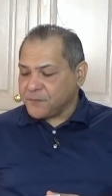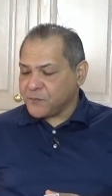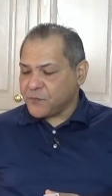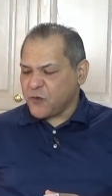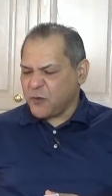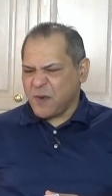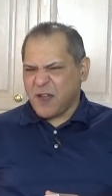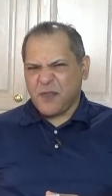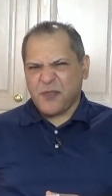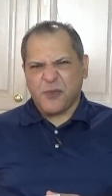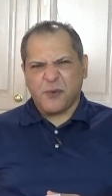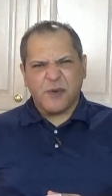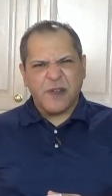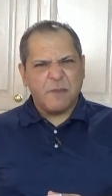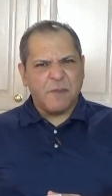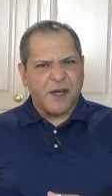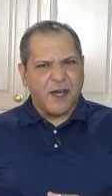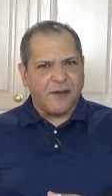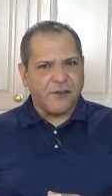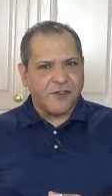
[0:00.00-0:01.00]
for about
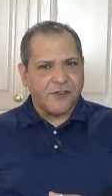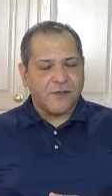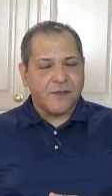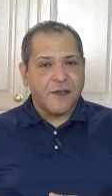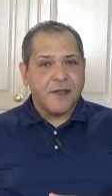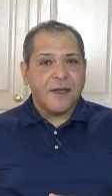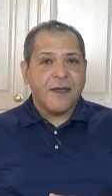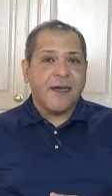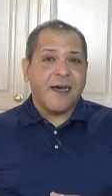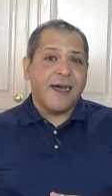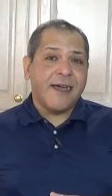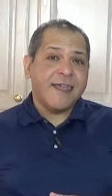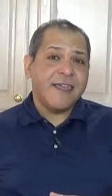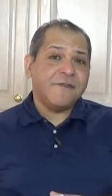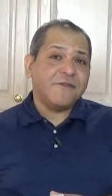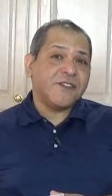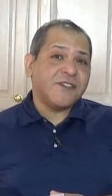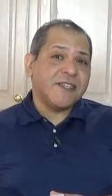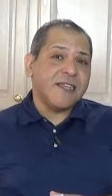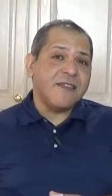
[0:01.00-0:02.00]
$3. I
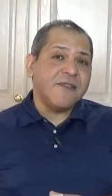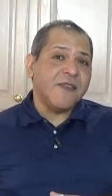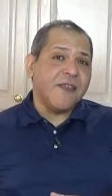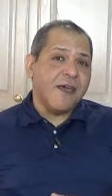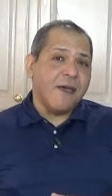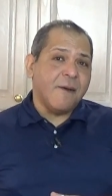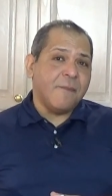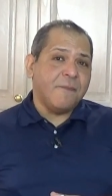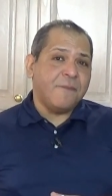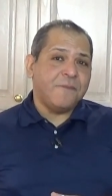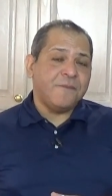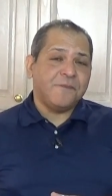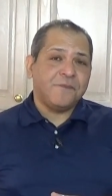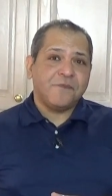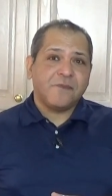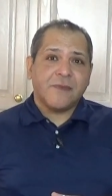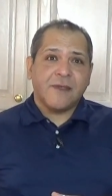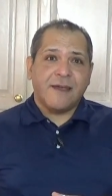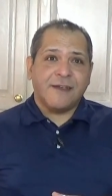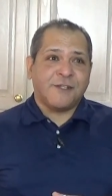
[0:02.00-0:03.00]
have seen them
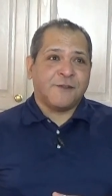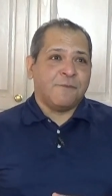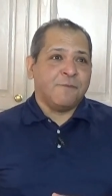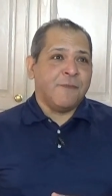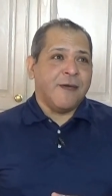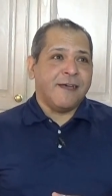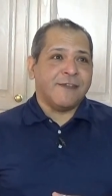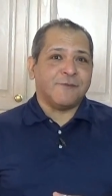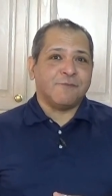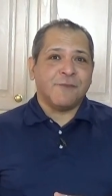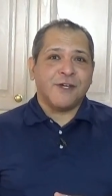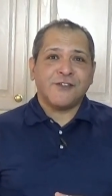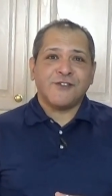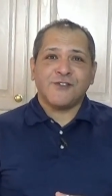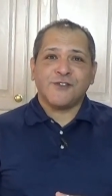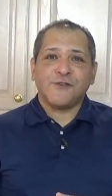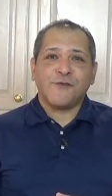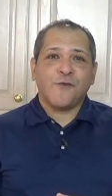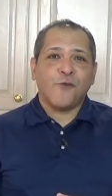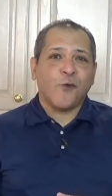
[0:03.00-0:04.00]
as
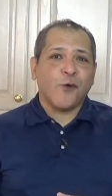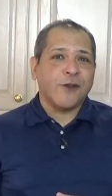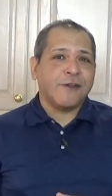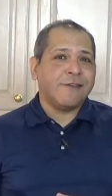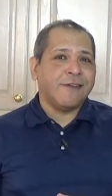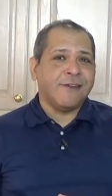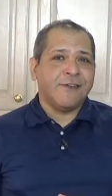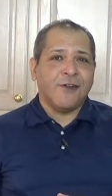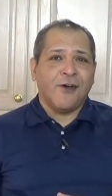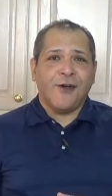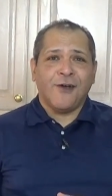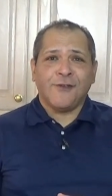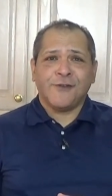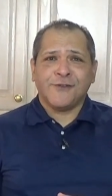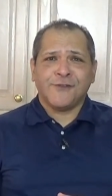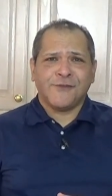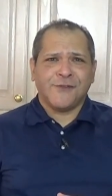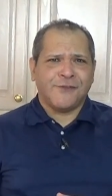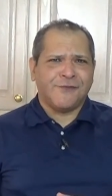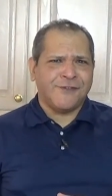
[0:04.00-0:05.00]
much as $14,
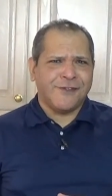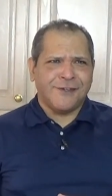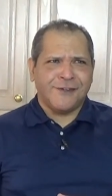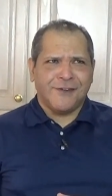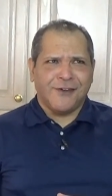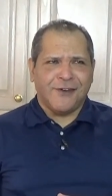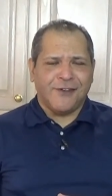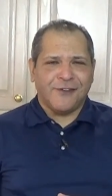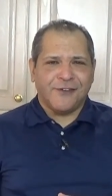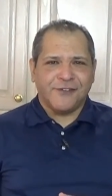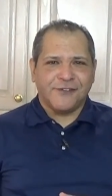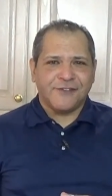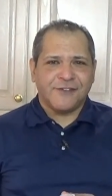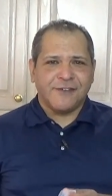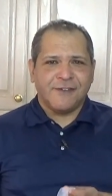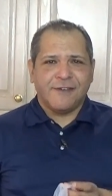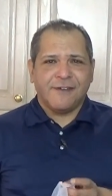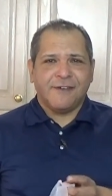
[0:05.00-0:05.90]
$15